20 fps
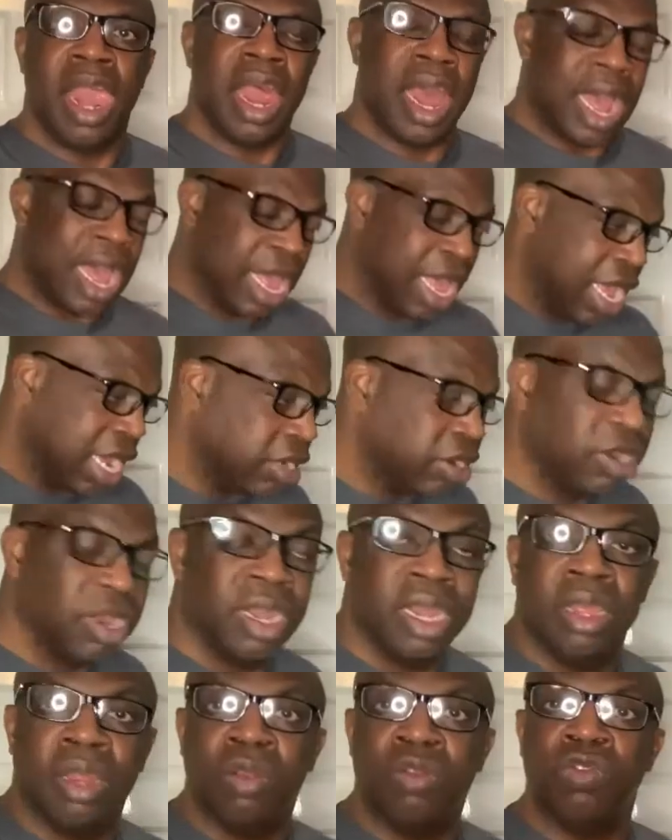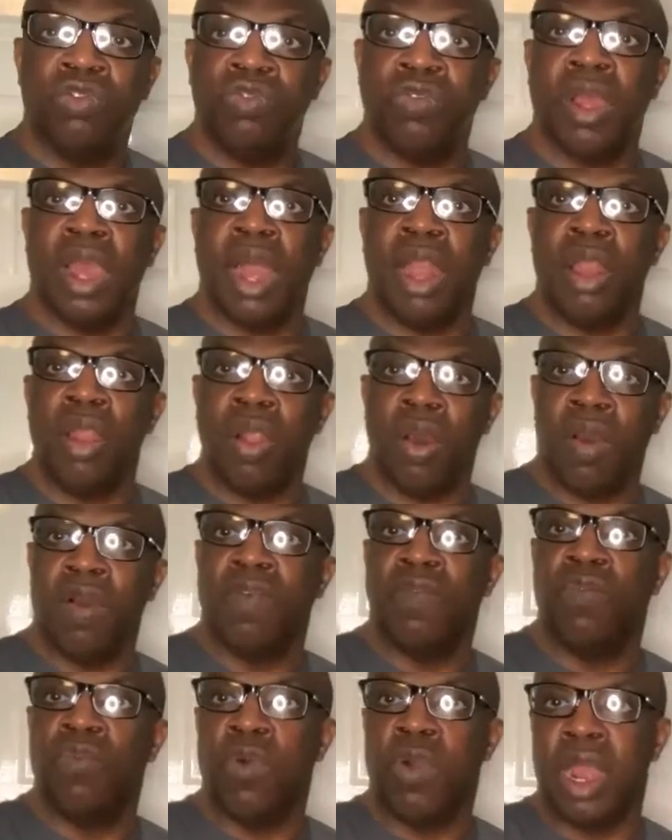I actually do a lot
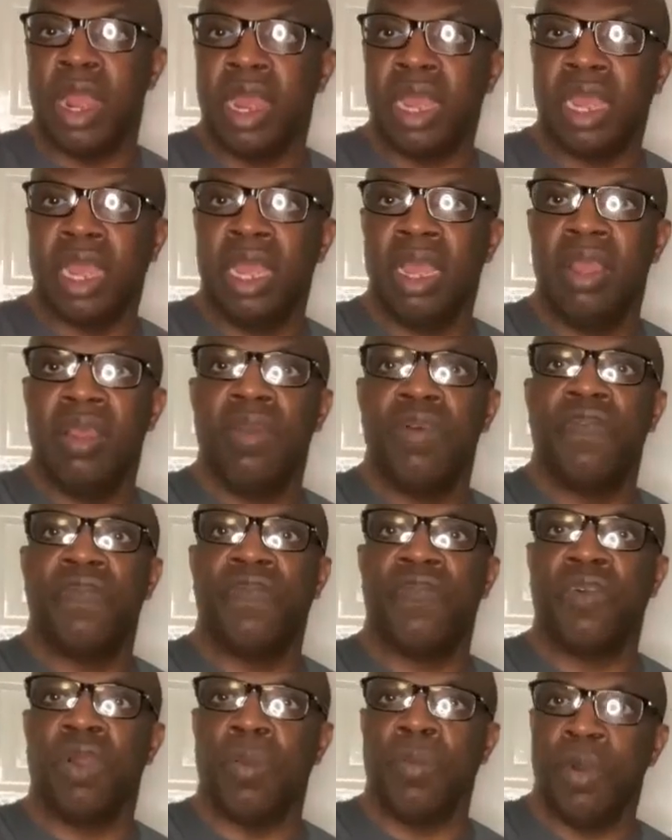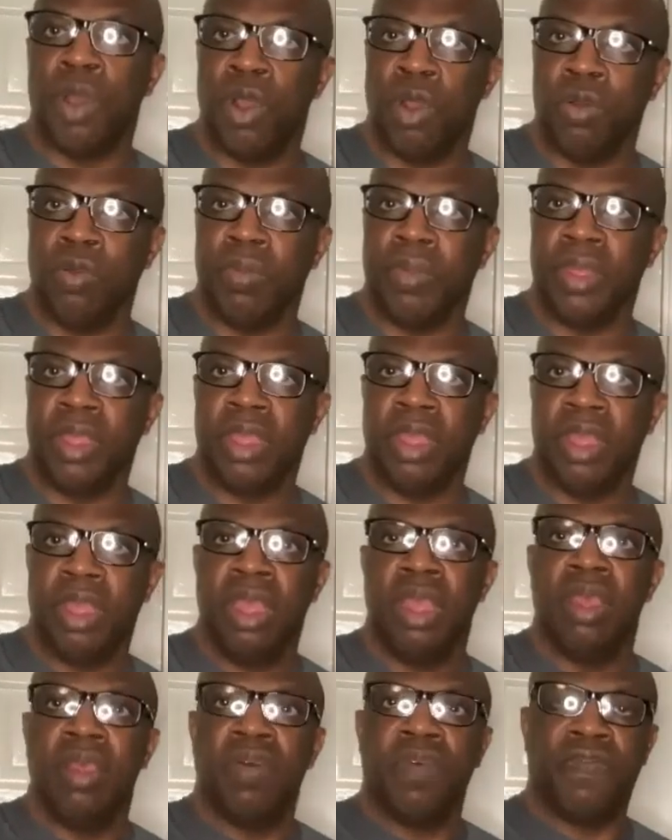of work from home,
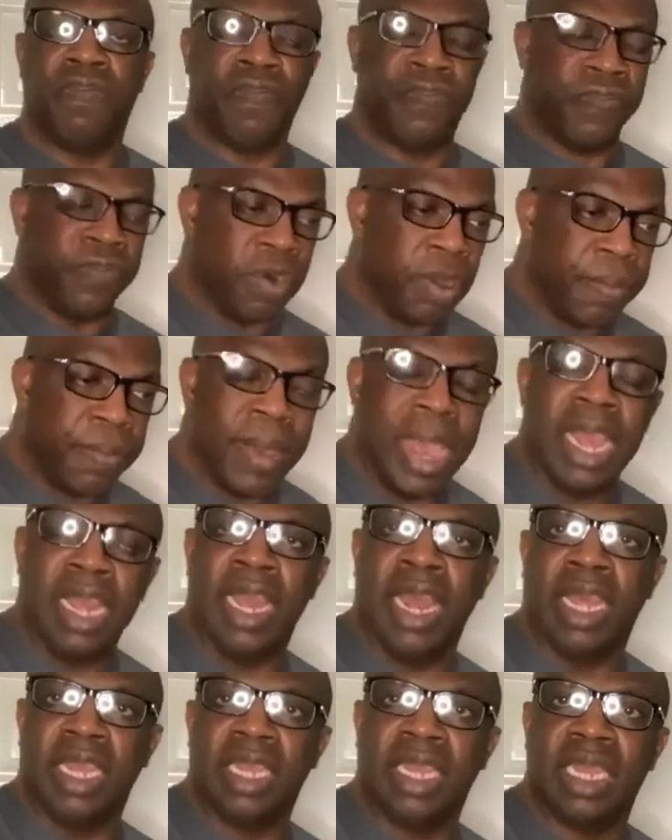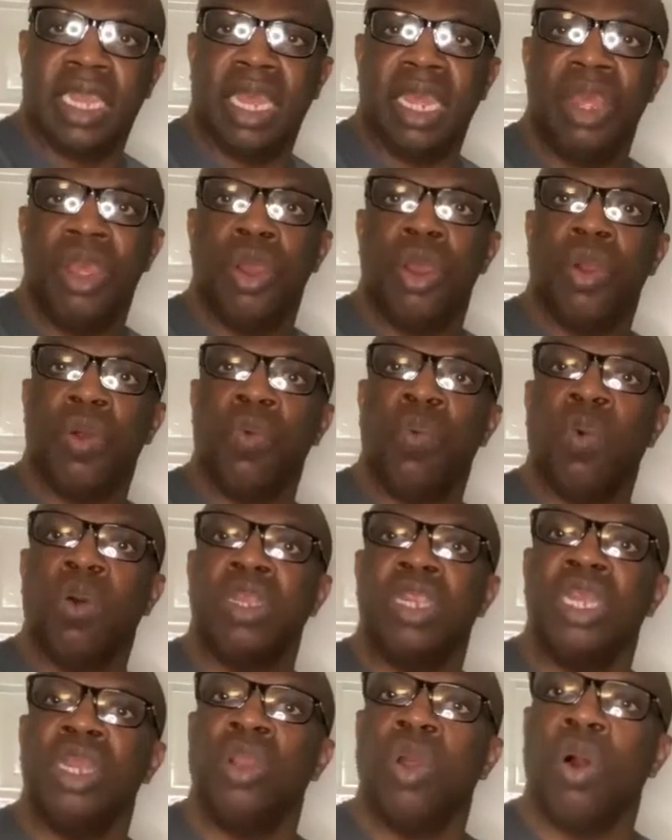from my desk,
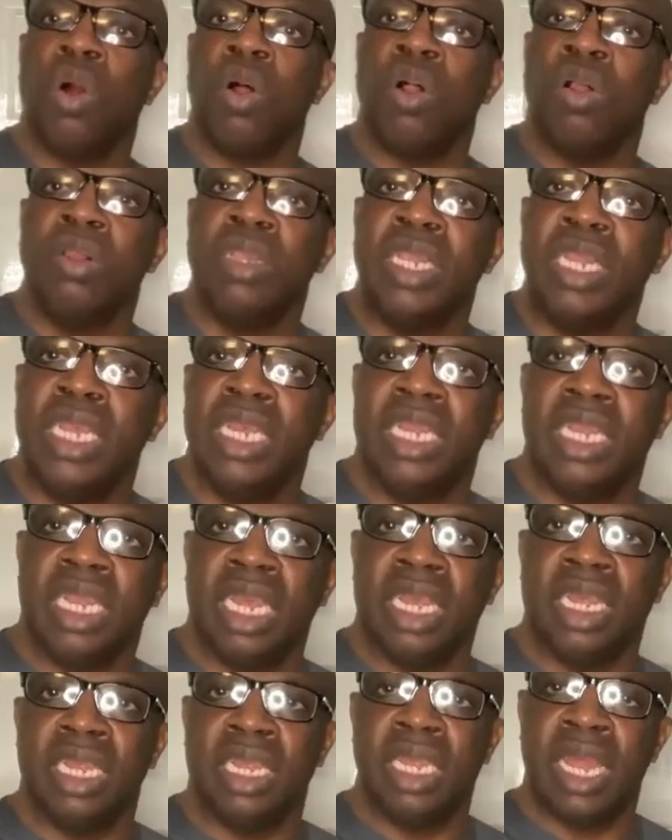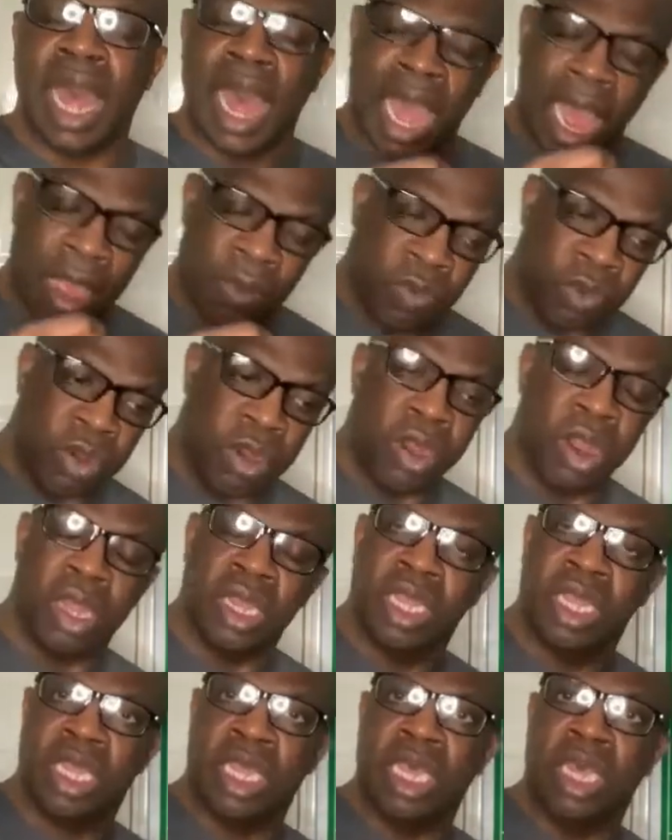watching all details that I would not
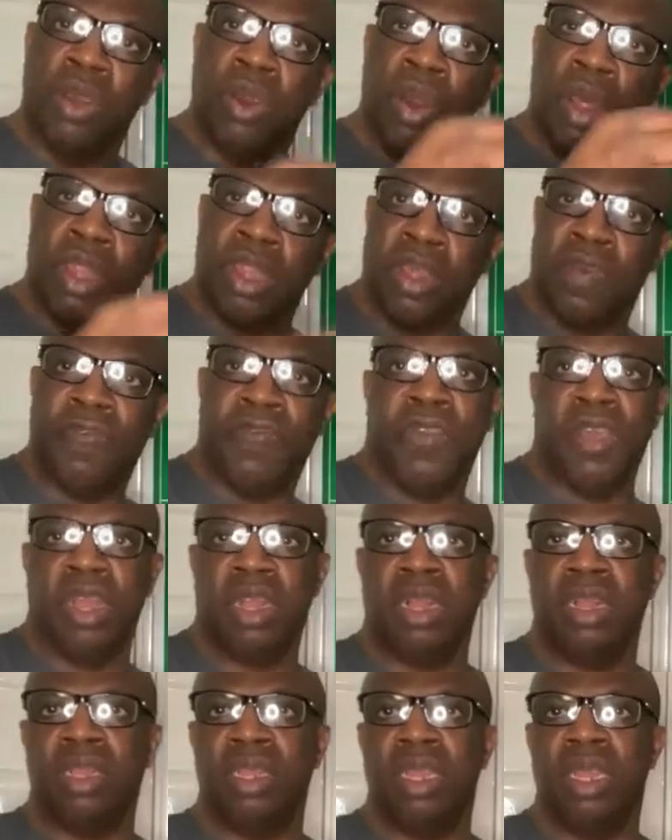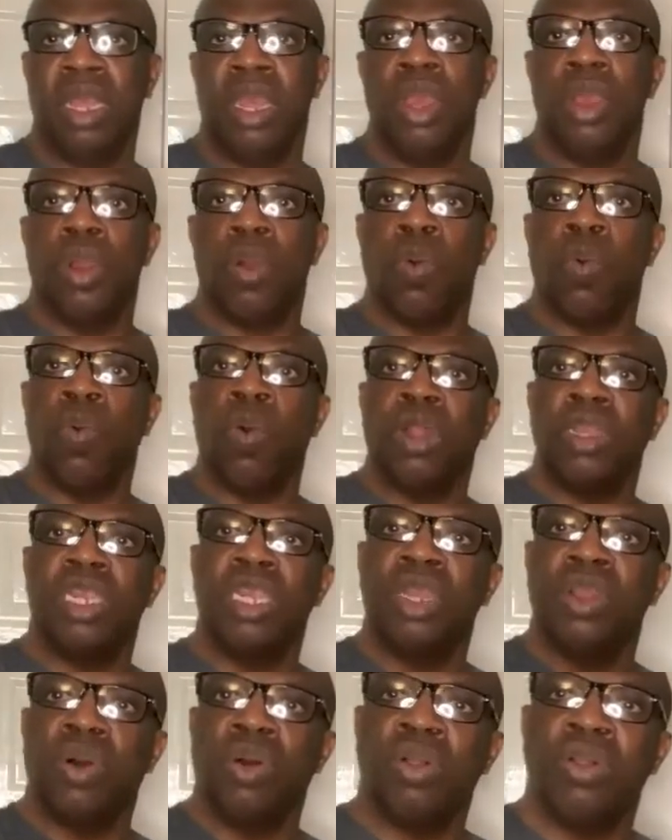see on the field,
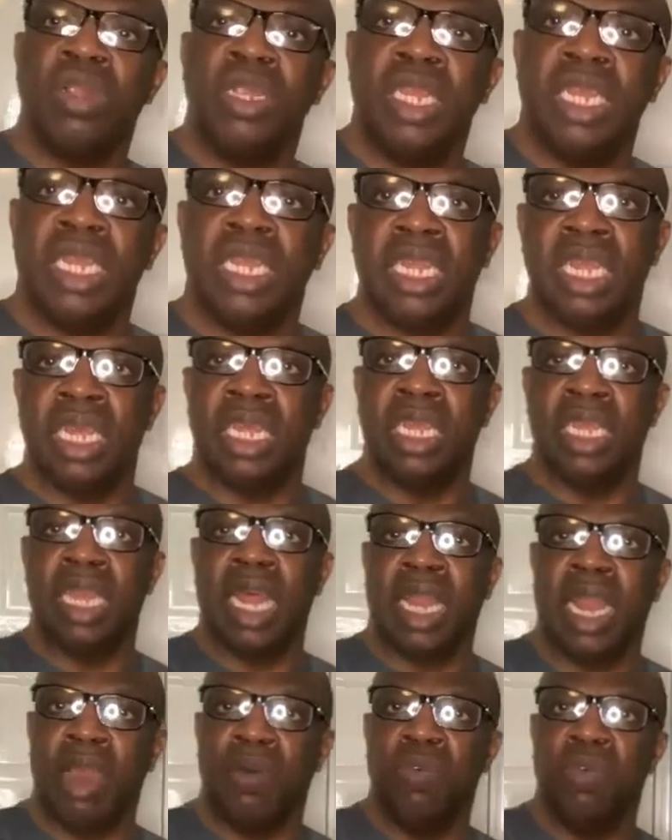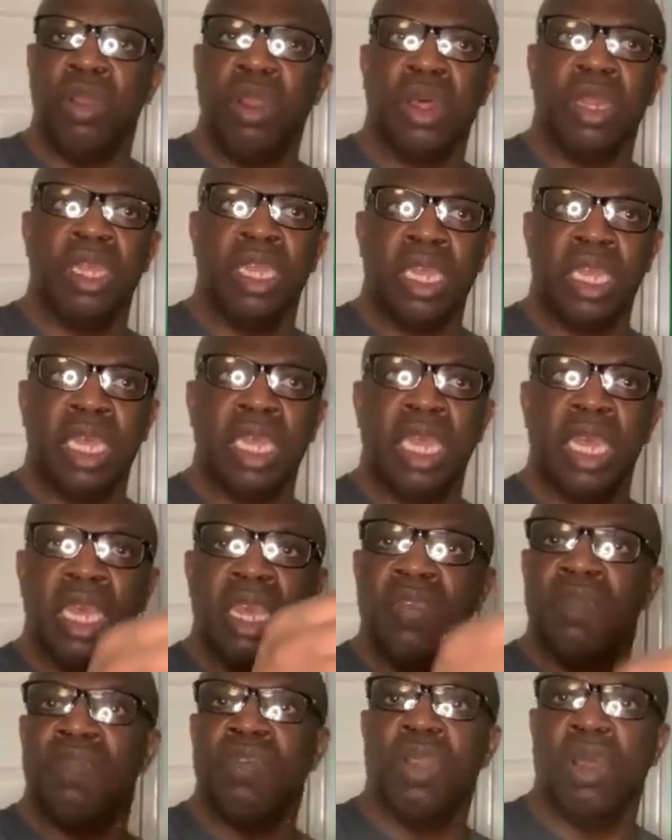watching all details that I would not see
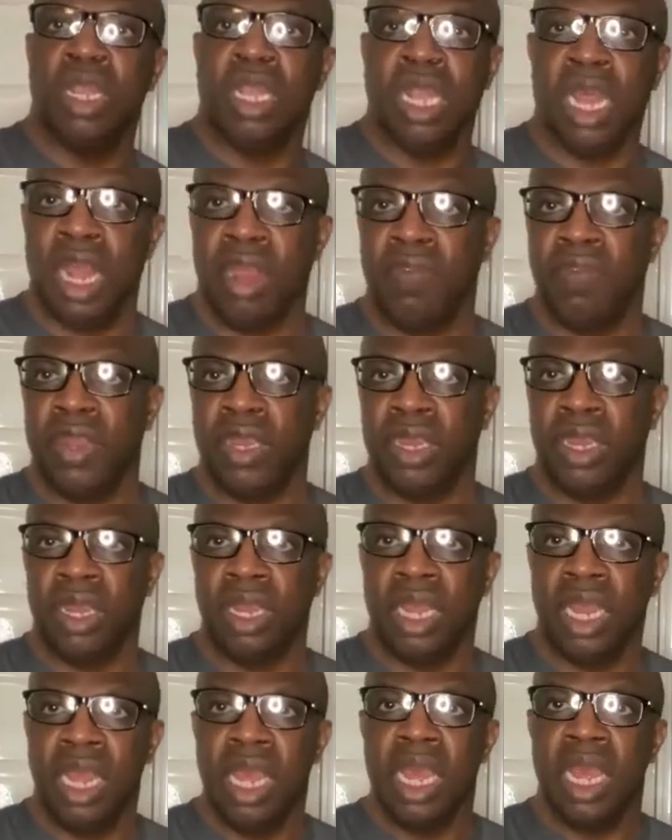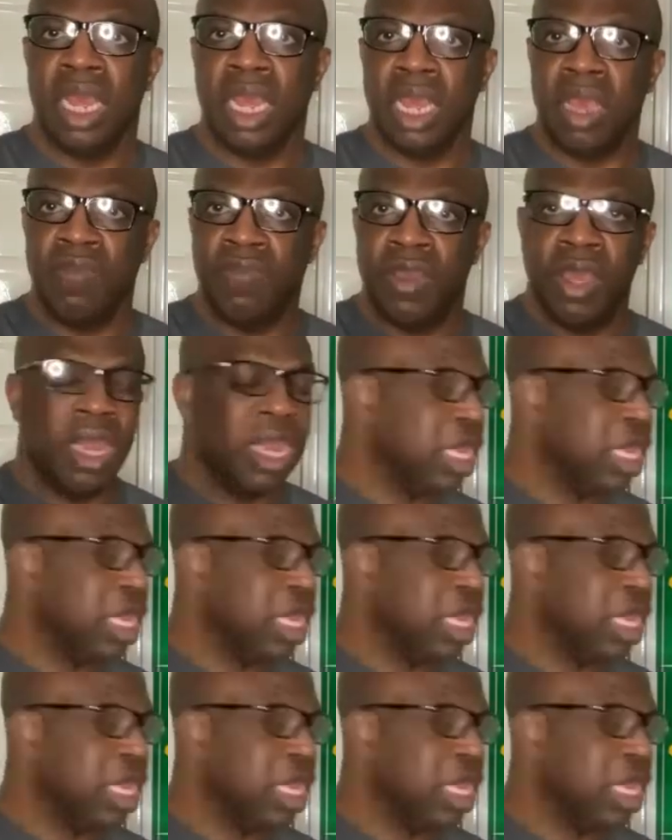even on television. Give you an